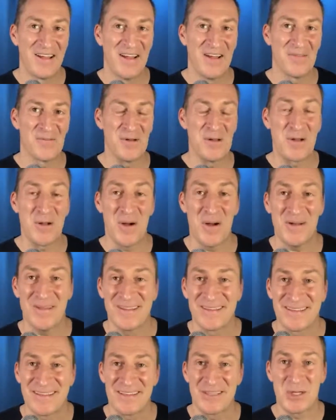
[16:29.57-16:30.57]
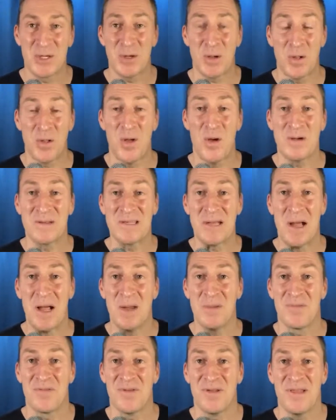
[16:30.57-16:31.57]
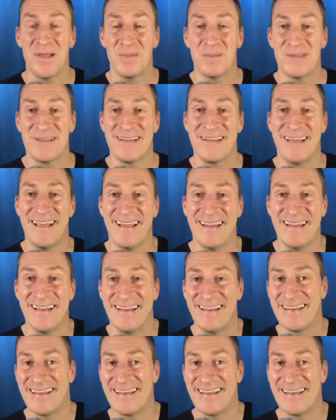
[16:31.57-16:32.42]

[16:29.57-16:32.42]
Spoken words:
regardless, it took a long time for them to get it.